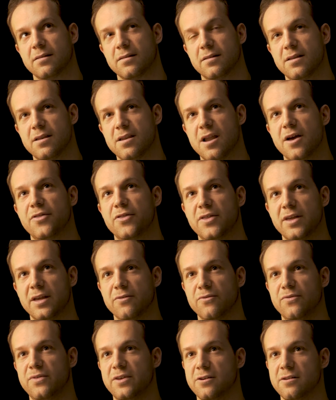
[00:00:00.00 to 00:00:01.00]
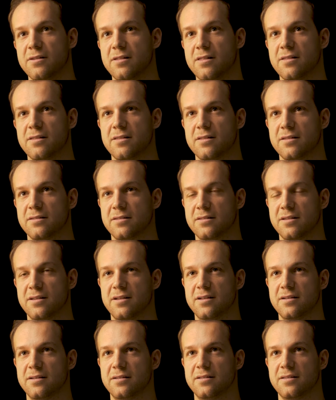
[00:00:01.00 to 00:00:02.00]
nothing feels
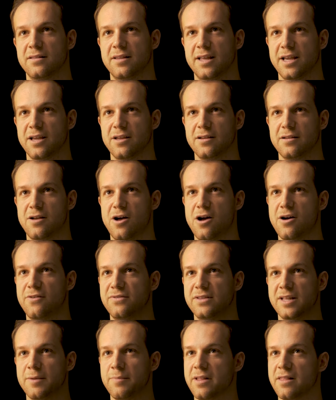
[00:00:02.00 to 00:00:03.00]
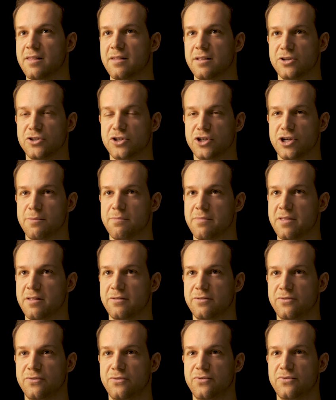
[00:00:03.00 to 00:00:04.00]
like off limits in terms
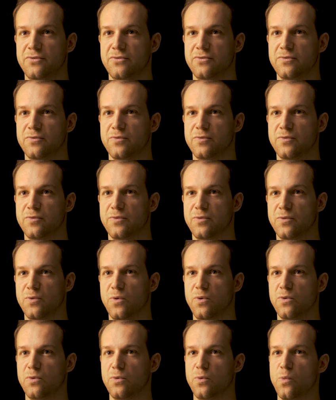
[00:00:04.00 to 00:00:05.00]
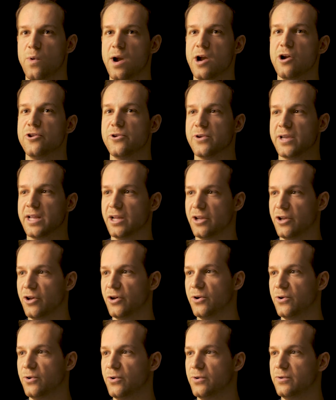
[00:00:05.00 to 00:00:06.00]
of where you can
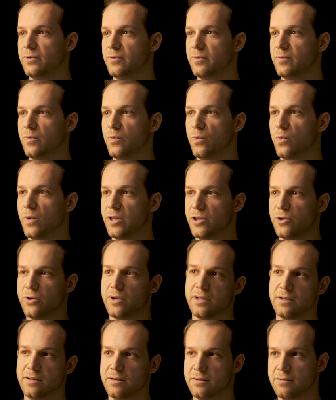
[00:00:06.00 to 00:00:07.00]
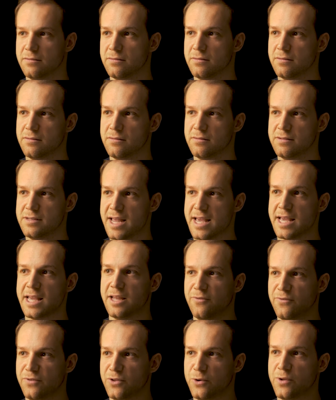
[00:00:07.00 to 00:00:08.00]
go, what you can take
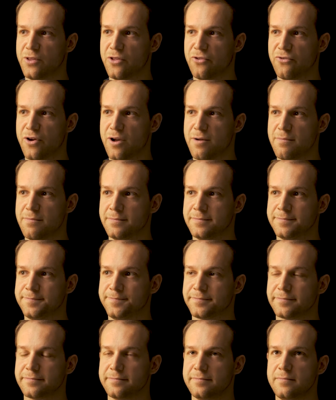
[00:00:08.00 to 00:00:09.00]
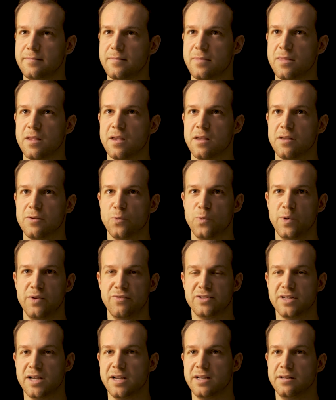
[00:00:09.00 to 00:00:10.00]
influence from.
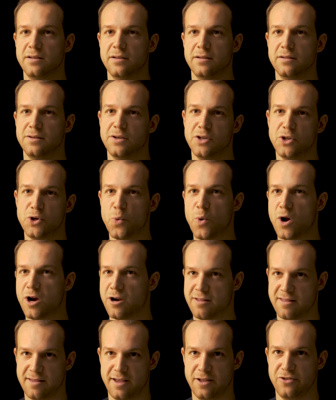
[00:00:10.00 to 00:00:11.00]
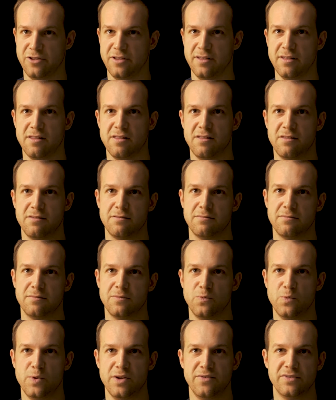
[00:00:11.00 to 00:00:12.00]
We've done noir sketches.
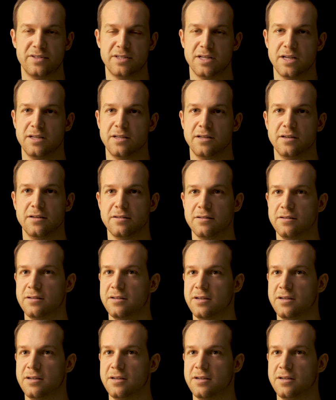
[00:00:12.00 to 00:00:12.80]
We've done